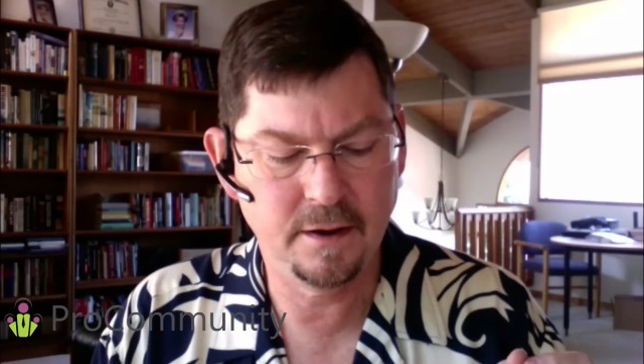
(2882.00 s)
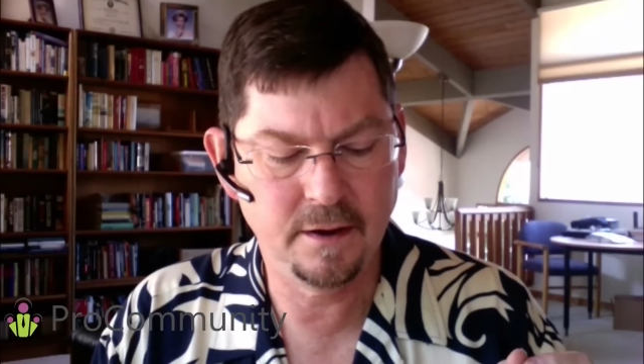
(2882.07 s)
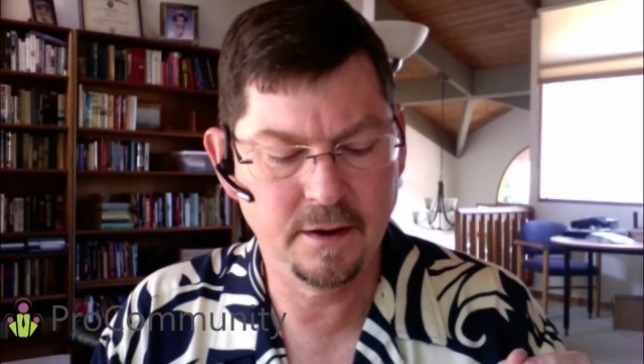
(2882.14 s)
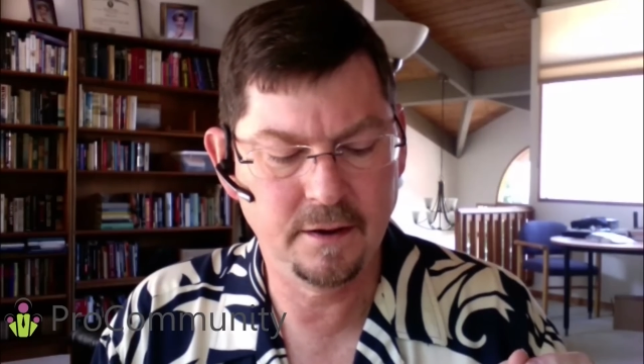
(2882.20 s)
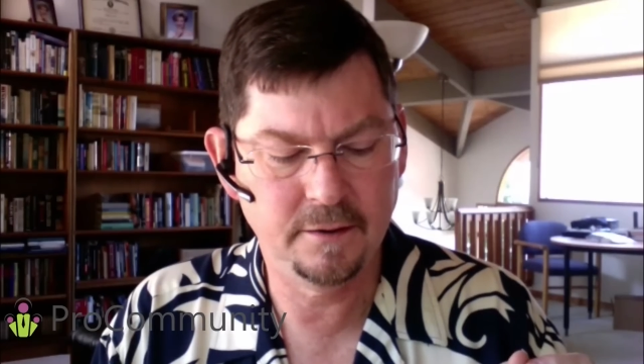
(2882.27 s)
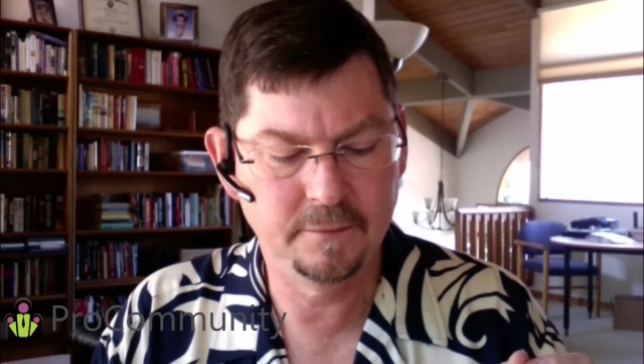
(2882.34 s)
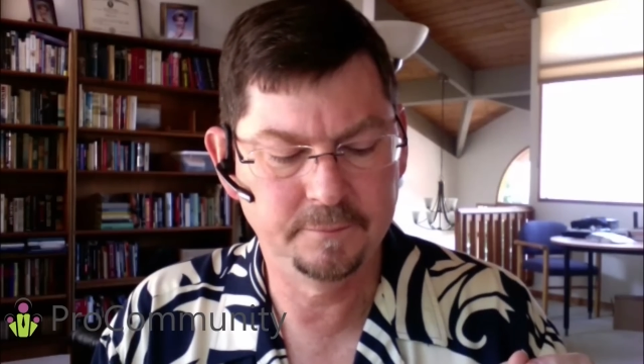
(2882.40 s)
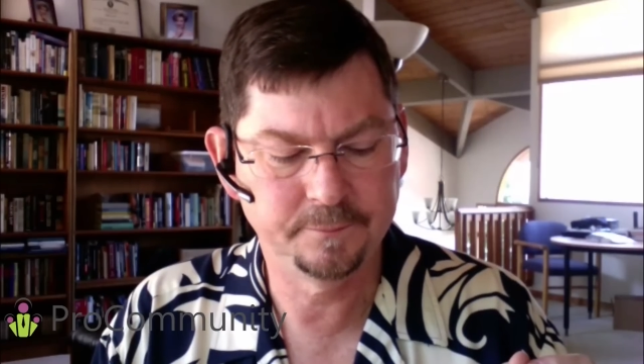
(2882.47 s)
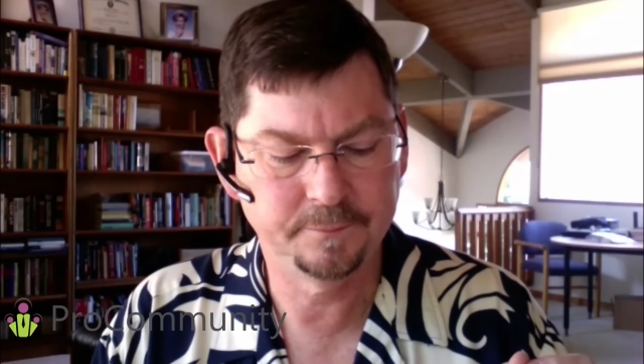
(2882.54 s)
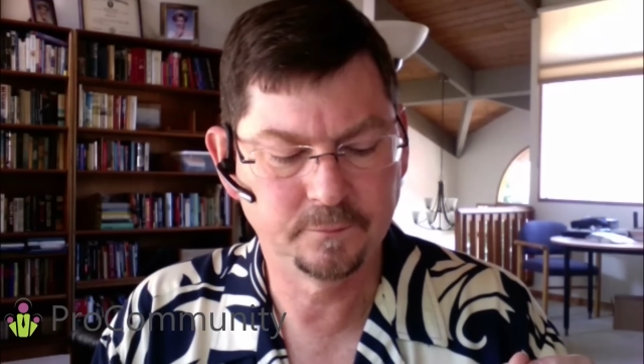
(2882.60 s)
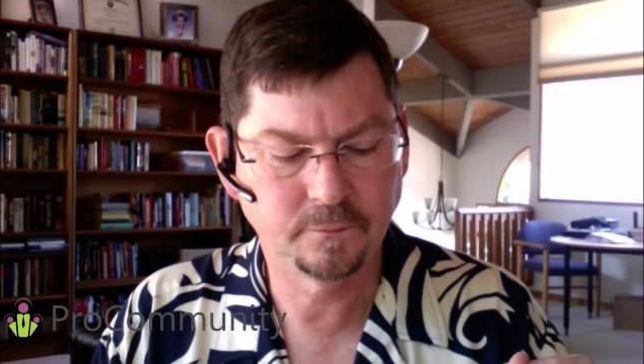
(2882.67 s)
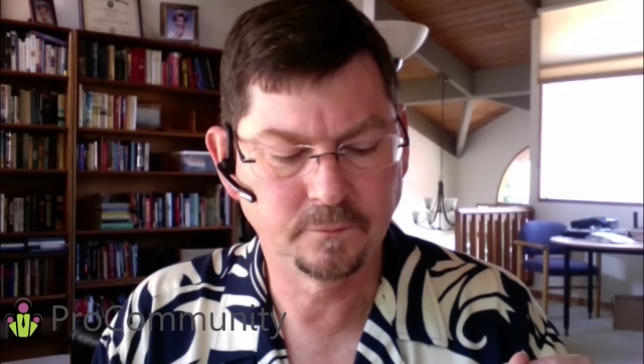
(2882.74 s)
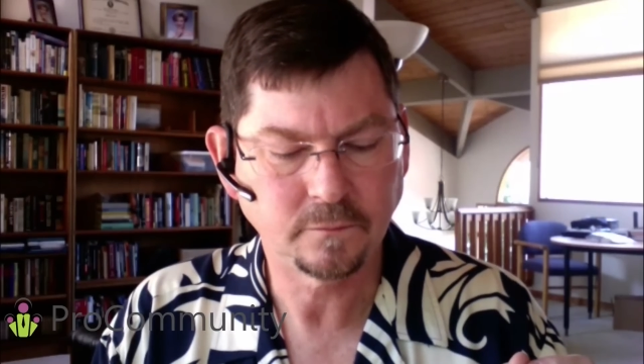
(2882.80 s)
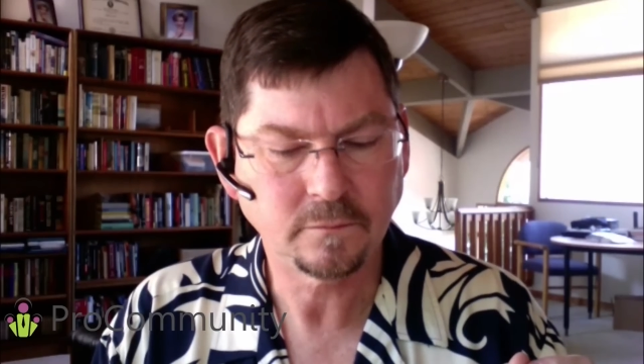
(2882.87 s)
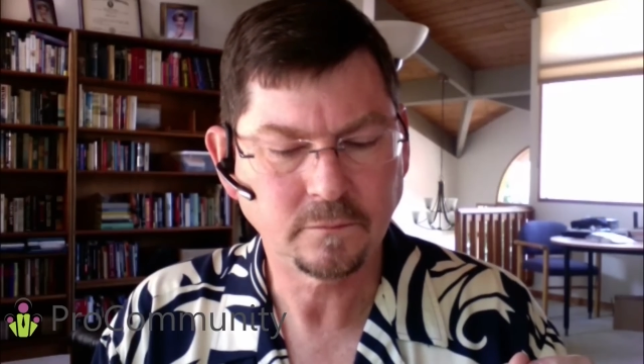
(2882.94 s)
Oh
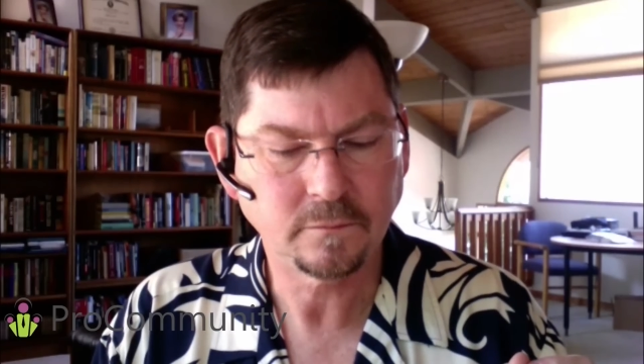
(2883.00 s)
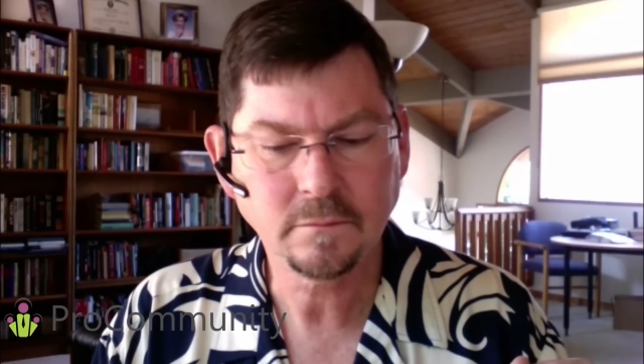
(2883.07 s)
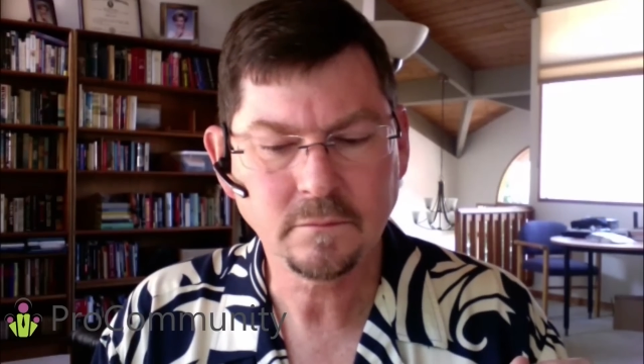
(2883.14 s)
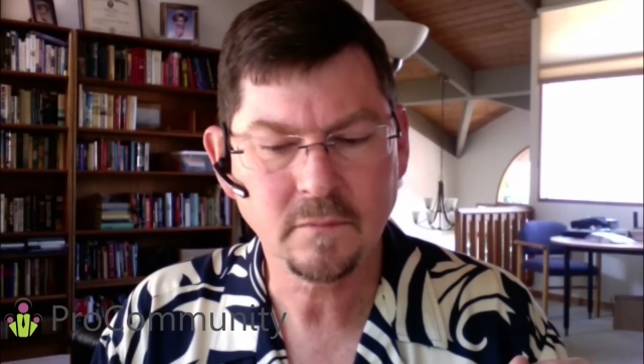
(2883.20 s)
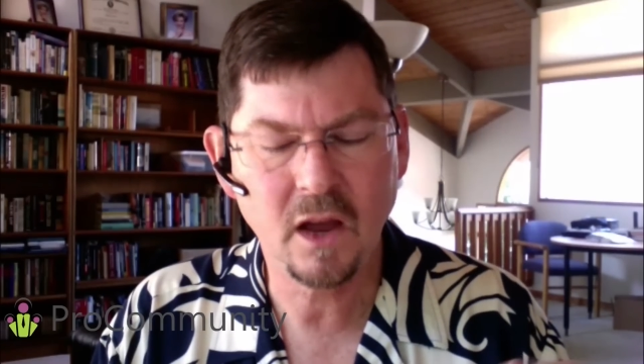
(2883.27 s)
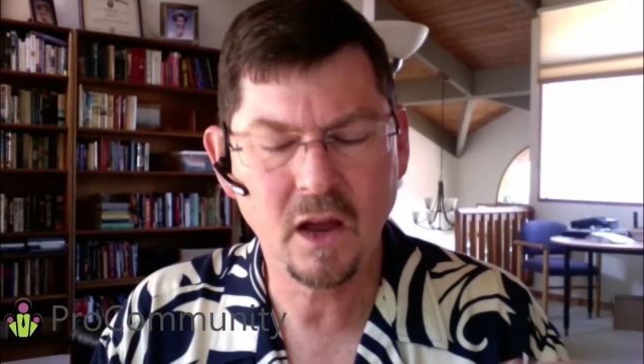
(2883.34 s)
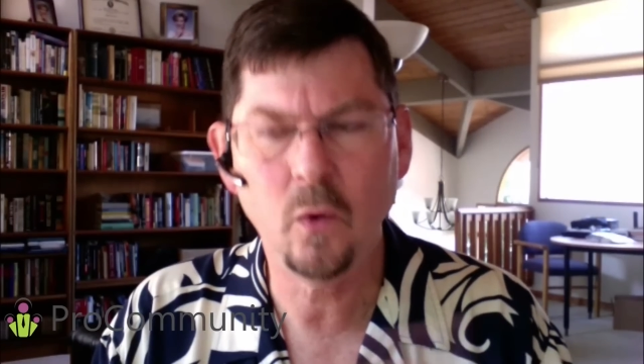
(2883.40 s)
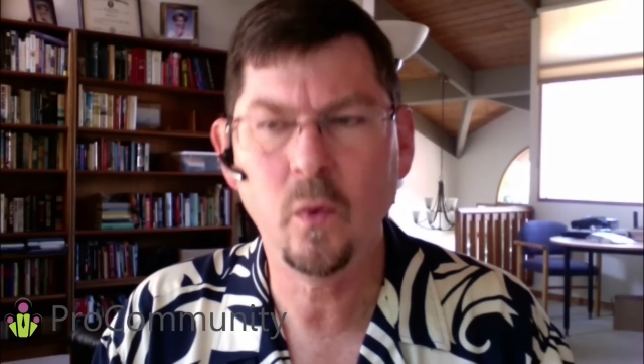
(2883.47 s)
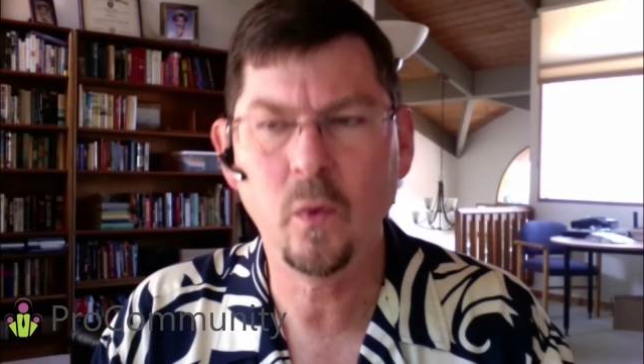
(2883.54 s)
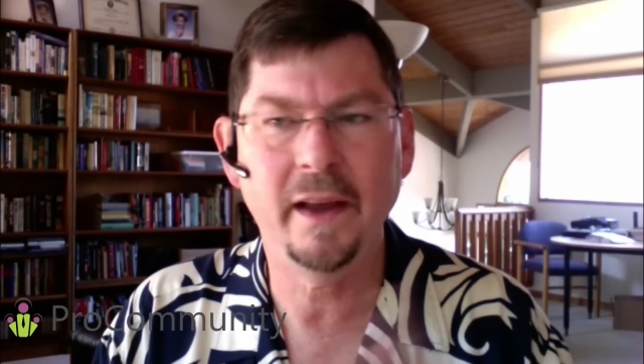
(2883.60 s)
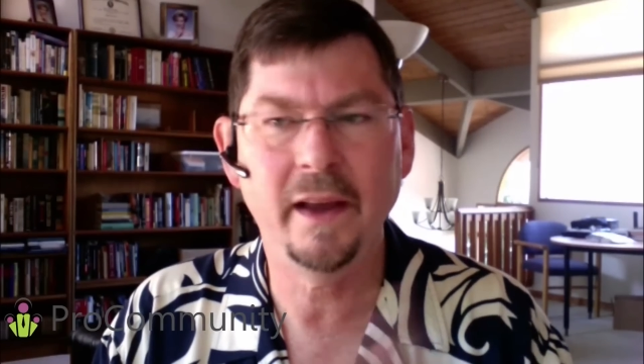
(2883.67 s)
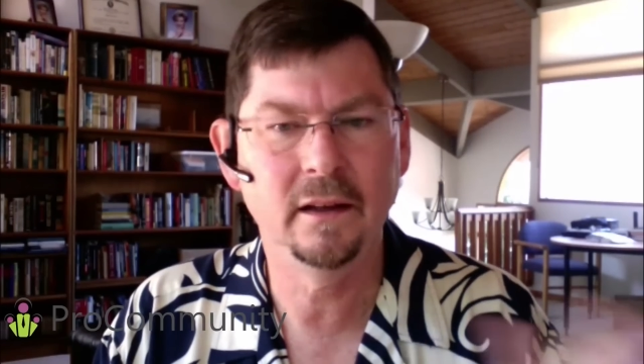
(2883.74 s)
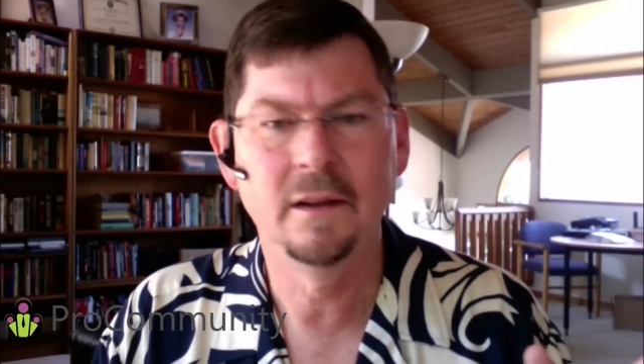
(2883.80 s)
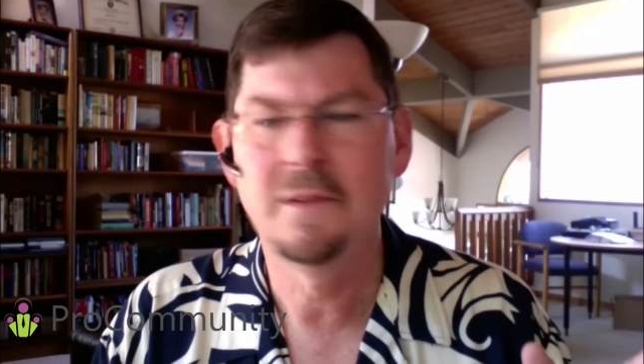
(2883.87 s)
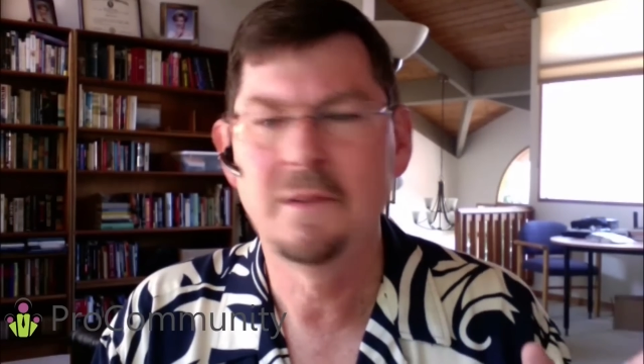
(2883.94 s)

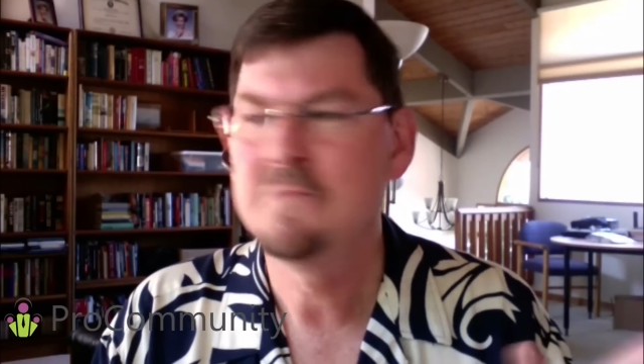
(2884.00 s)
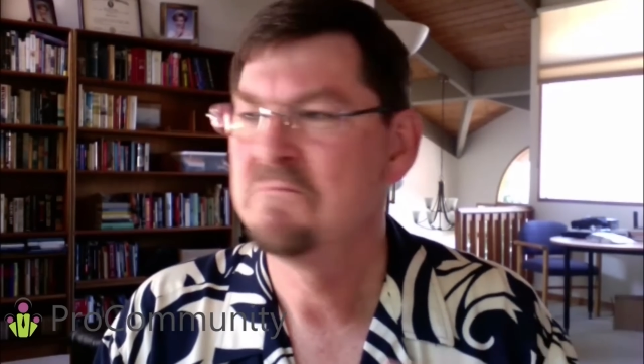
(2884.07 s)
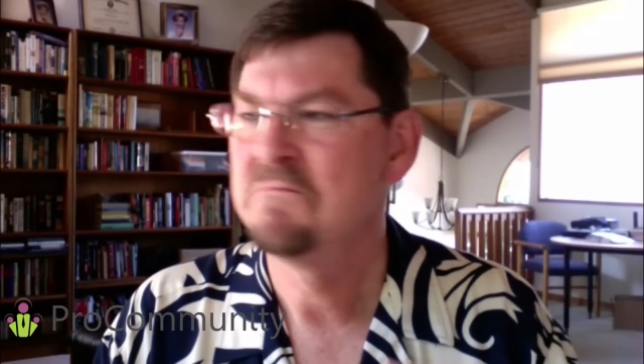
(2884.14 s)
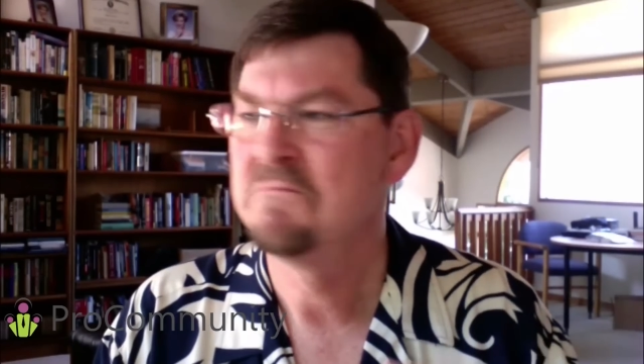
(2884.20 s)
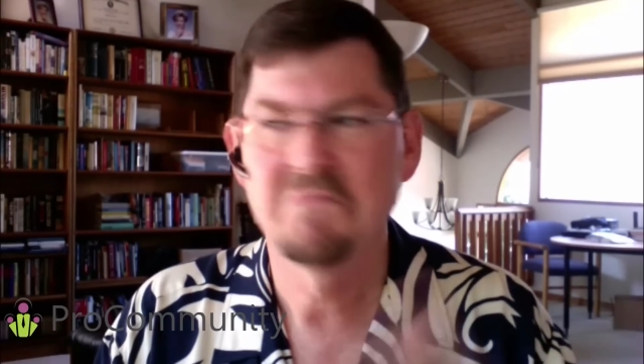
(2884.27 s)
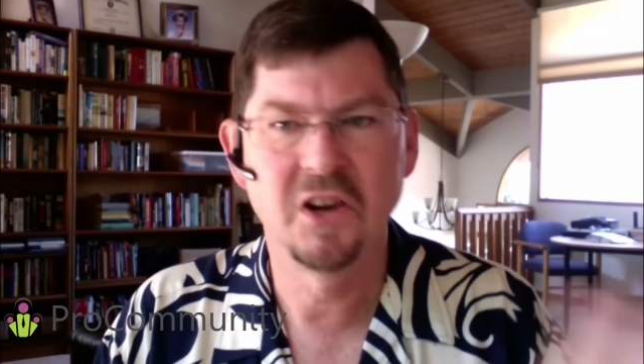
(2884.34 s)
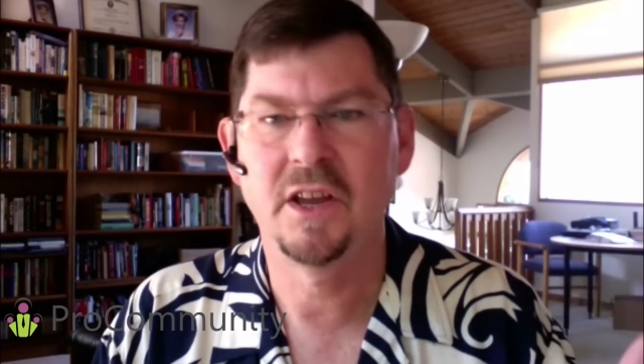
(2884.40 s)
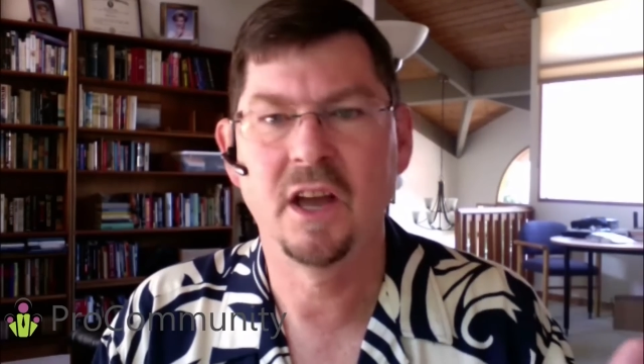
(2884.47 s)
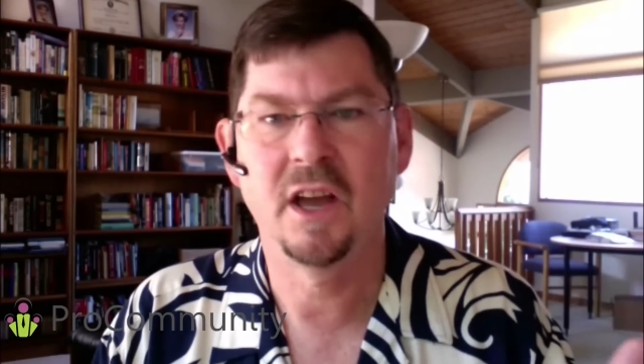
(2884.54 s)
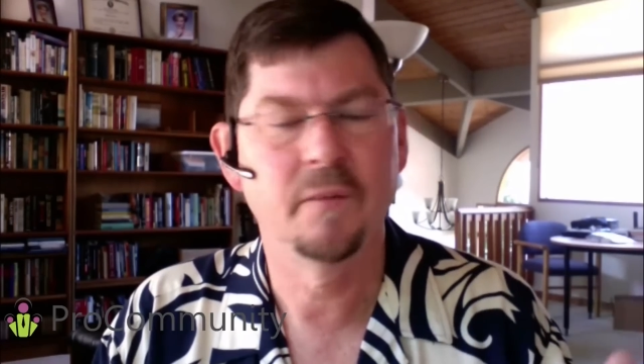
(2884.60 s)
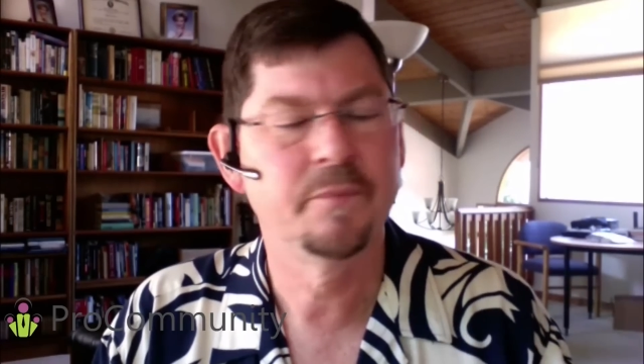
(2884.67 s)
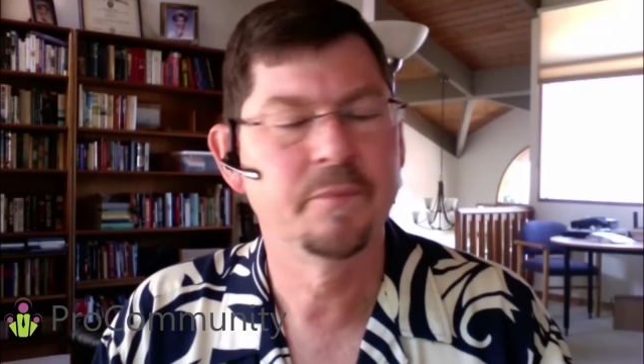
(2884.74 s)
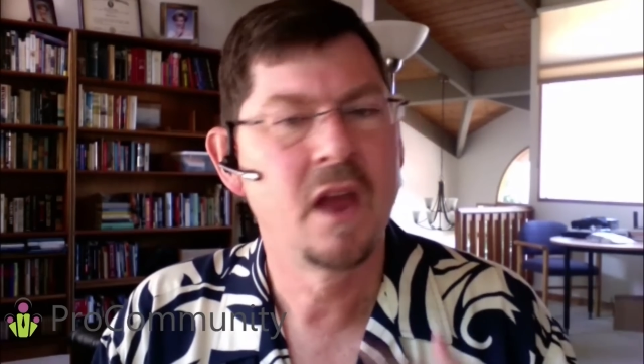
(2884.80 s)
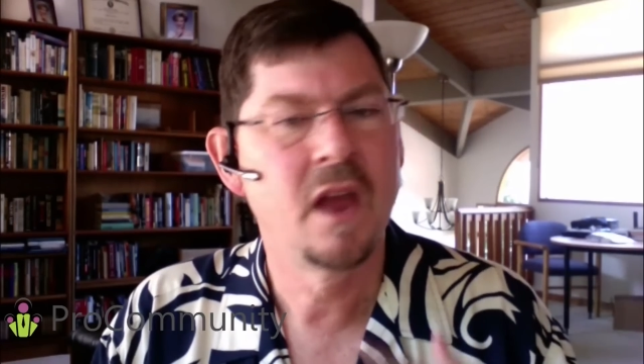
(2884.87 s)
wait, here you go.